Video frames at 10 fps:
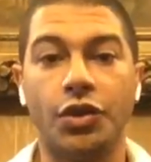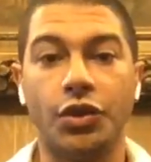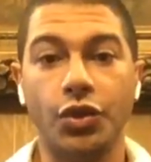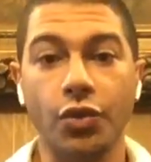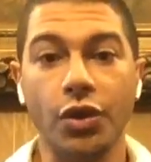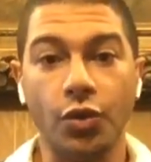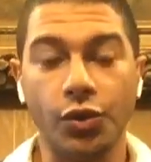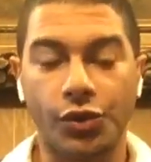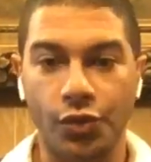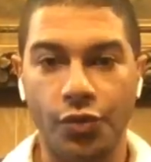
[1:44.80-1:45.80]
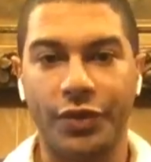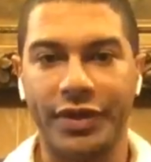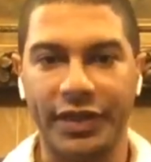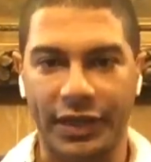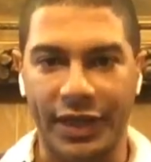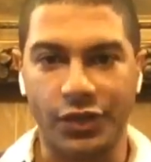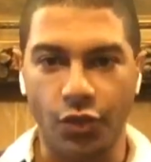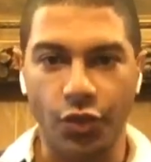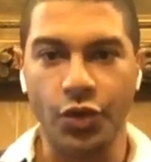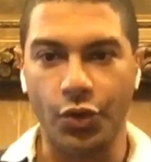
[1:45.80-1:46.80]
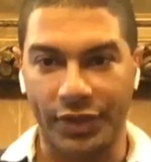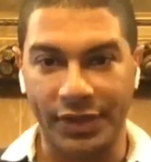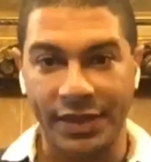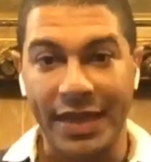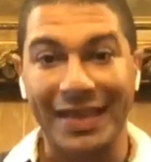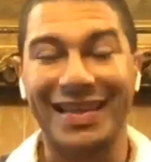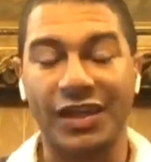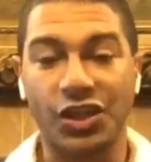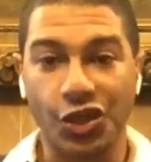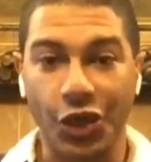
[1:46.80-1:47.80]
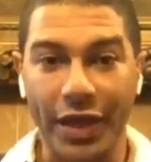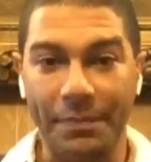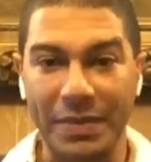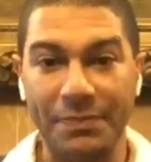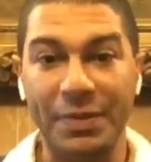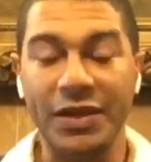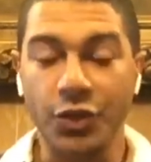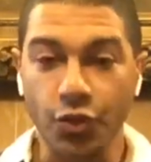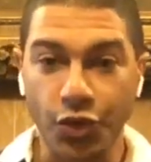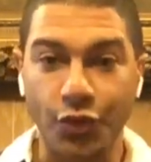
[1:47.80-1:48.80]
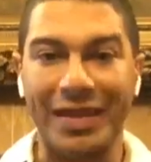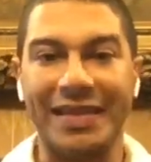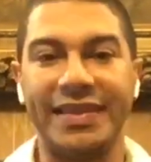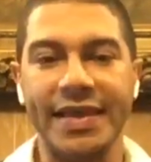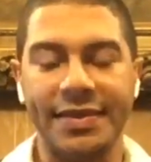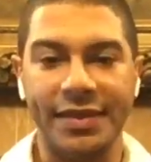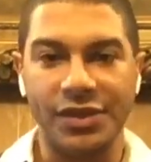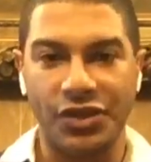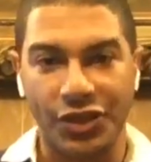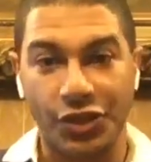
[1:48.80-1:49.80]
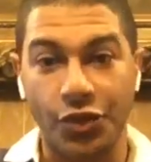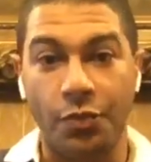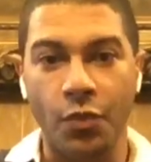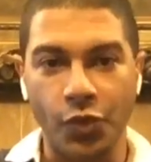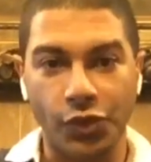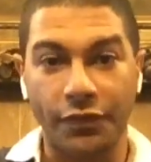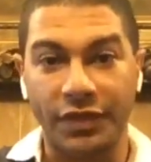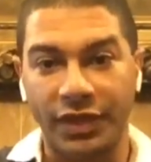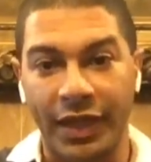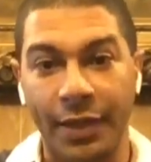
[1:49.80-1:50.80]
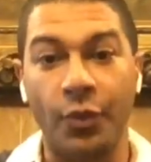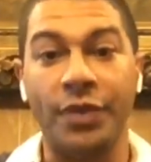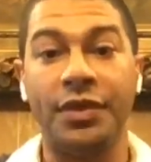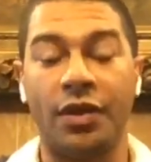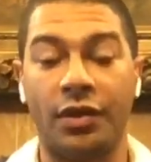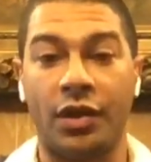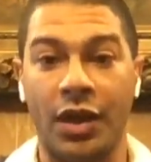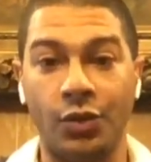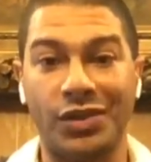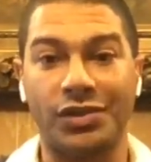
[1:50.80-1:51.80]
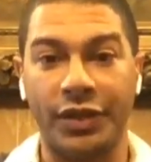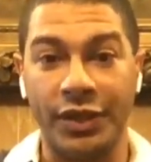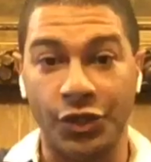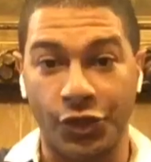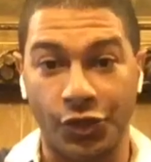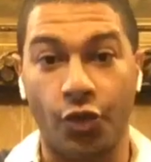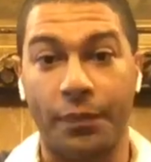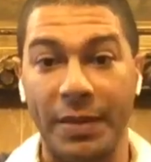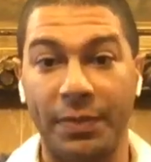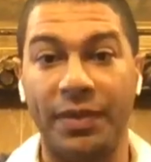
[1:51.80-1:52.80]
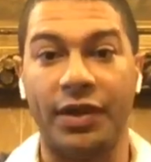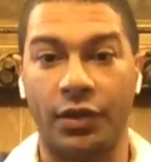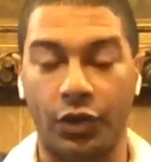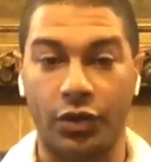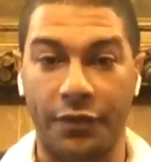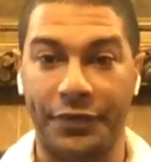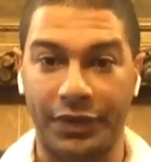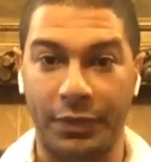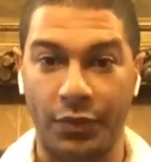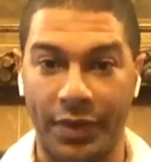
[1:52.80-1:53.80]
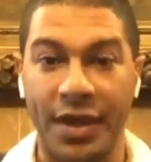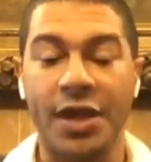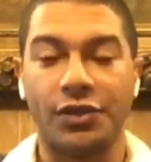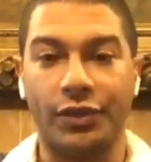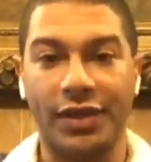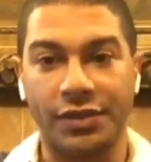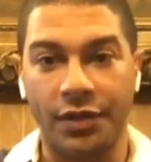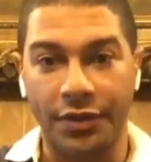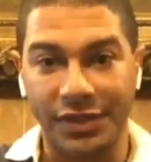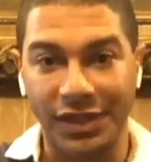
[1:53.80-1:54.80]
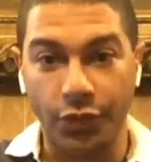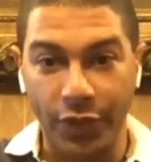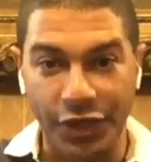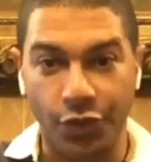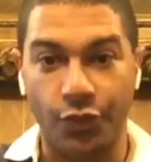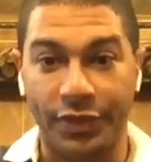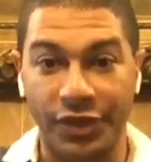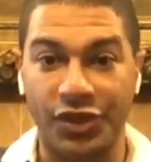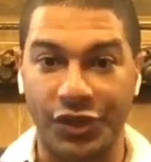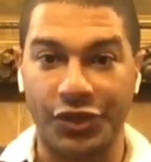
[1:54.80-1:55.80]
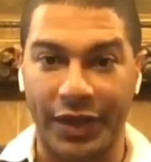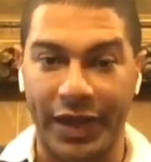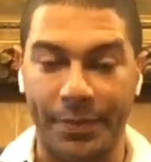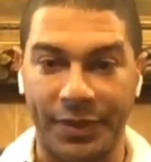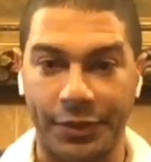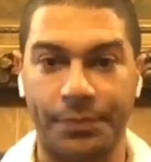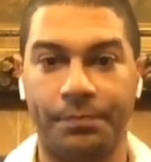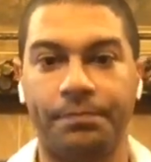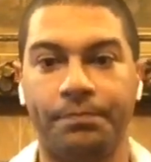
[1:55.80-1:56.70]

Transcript: You will also realize or notice that shy people usually take this gesture most of the time when they are around strangers or people they are not comfortable with. So that's another situation where this gesture happens.